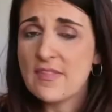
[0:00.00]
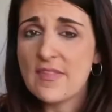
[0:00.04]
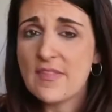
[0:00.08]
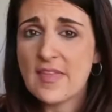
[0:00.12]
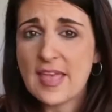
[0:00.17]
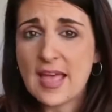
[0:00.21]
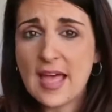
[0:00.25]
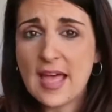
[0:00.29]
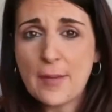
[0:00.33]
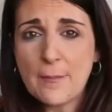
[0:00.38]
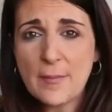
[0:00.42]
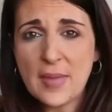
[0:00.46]

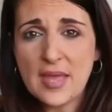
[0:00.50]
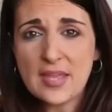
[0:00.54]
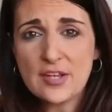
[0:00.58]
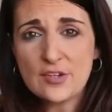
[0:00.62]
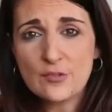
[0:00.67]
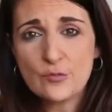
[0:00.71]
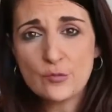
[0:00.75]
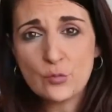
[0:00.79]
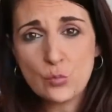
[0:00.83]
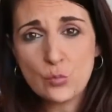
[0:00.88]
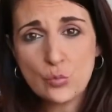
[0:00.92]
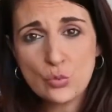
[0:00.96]
They are made
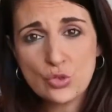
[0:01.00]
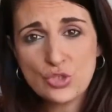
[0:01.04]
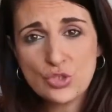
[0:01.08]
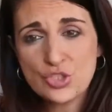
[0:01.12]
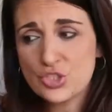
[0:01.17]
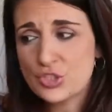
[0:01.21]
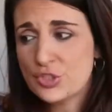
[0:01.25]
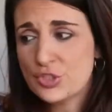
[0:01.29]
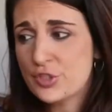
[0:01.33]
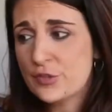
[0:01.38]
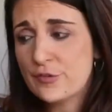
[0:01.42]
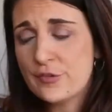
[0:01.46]
of
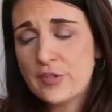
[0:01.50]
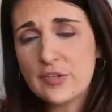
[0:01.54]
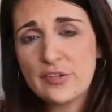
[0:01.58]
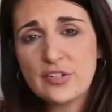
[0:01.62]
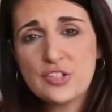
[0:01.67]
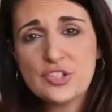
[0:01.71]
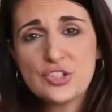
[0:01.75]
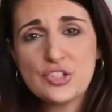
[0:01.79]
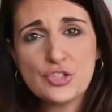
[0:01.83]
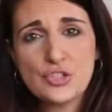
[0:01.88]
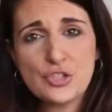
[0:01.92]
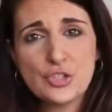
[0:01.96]
wood, so
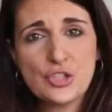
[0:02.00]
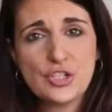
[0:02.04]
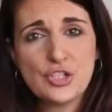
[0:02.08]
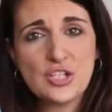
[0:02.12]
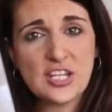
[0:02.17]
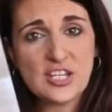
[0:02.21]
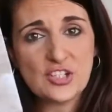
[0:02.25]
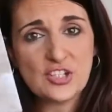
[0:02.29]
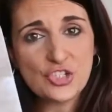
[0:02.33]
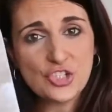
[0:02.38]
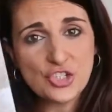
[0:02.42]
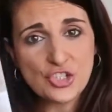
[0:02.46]
very
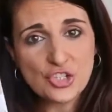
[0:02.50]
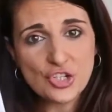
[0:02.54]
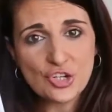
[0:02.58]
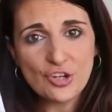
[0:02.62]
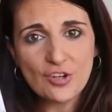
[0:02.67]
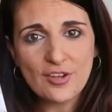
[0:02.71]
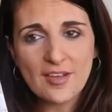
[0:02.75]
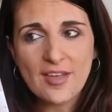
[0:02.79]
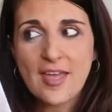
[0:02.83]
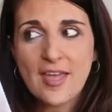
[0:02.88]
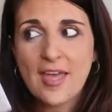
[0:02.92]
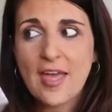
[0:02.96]
sturdy and
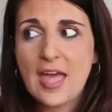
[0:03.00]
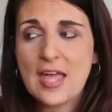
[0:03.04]
strong